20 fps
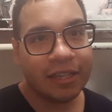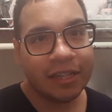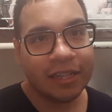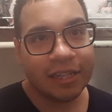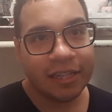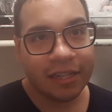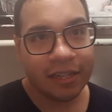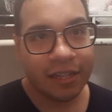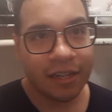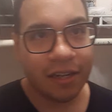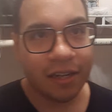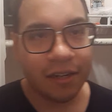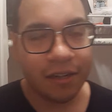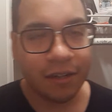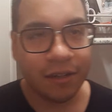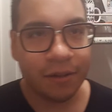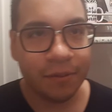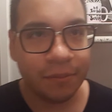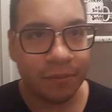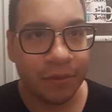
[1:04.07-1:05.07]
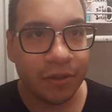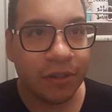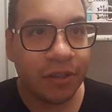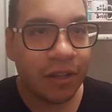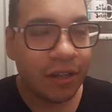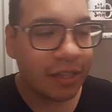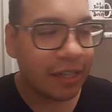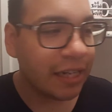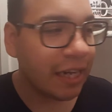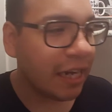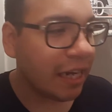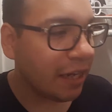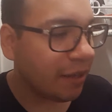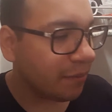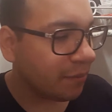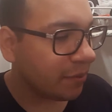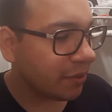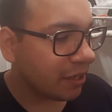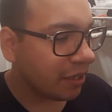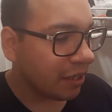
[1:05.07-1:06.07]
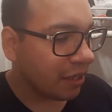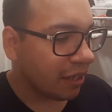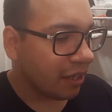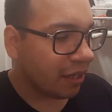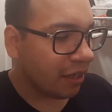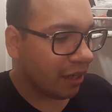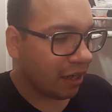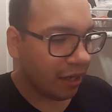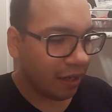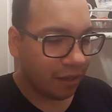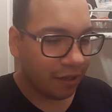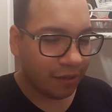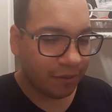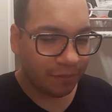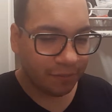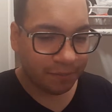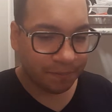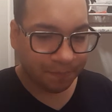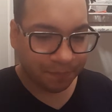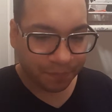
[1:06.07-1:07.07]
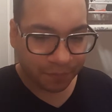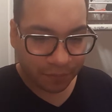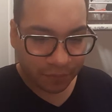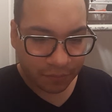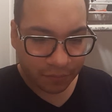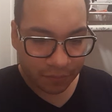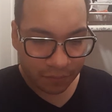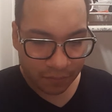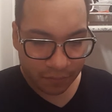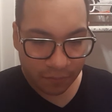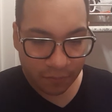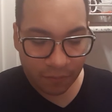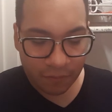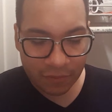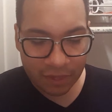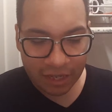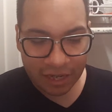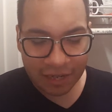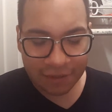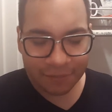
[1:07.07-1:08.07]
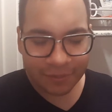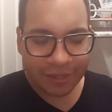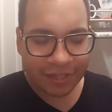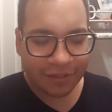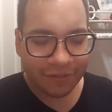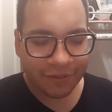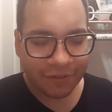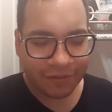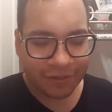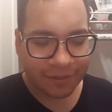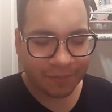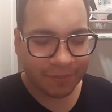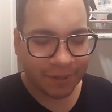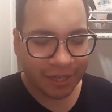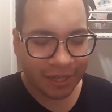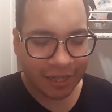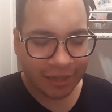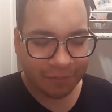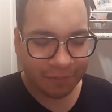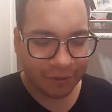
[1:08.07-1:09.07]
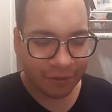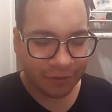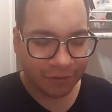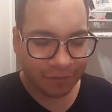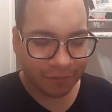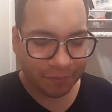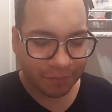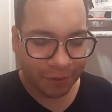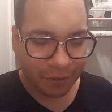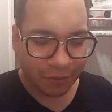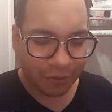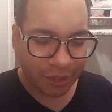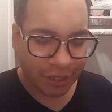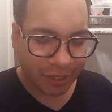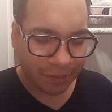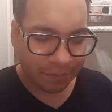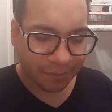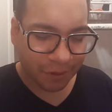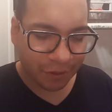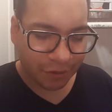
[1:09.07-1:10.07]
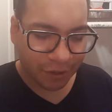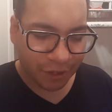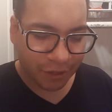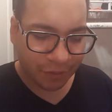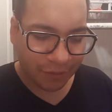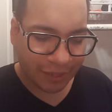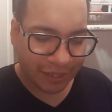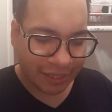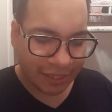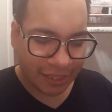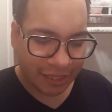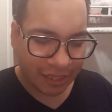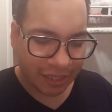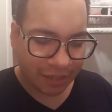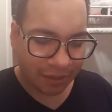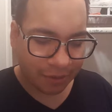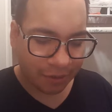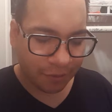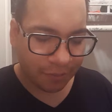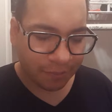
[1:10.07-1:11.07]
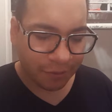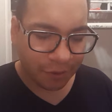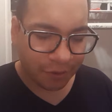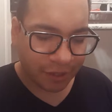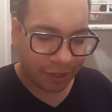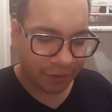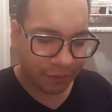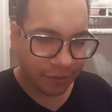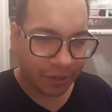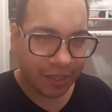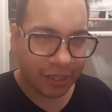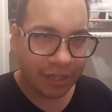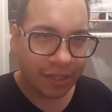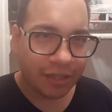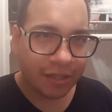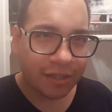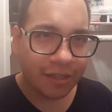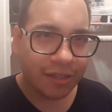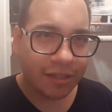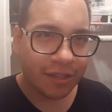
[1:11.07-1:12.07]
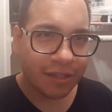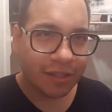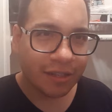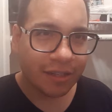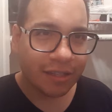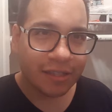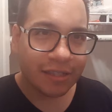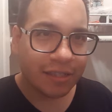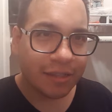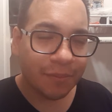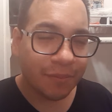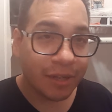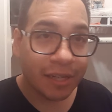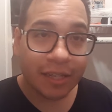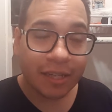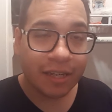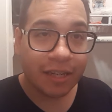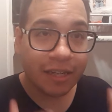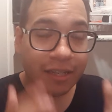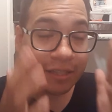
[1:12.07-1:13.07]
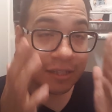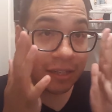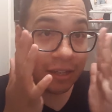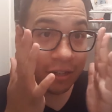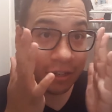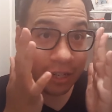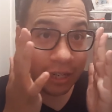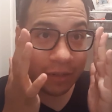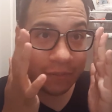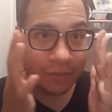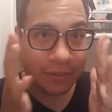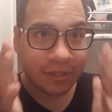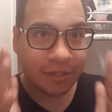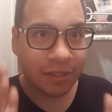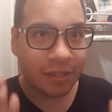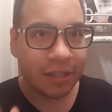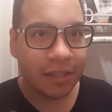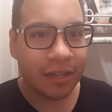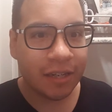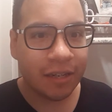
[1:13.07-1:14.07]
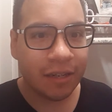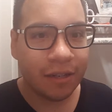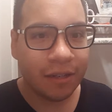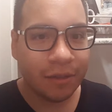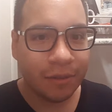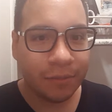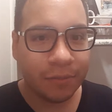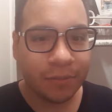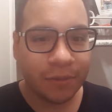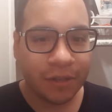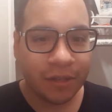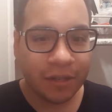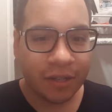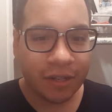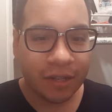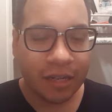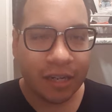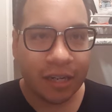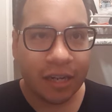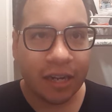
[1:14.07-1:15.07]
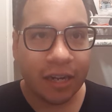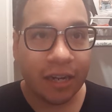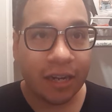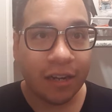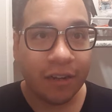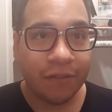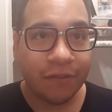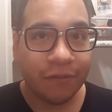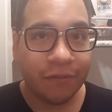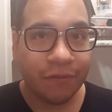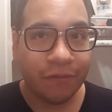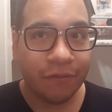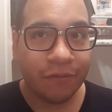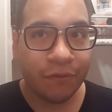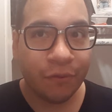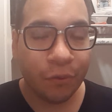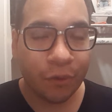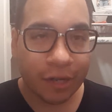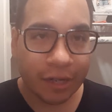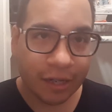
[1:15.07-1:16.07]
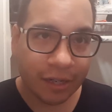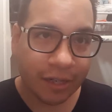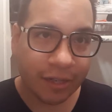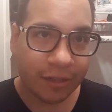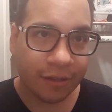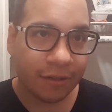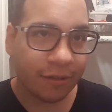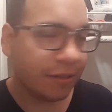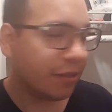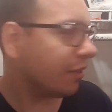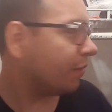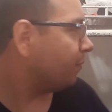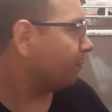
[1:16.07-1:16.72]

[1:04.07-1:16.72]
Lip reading: the long cape. I believe it was by Mokuin or Mokuin, something like that, on Amazon. $49, I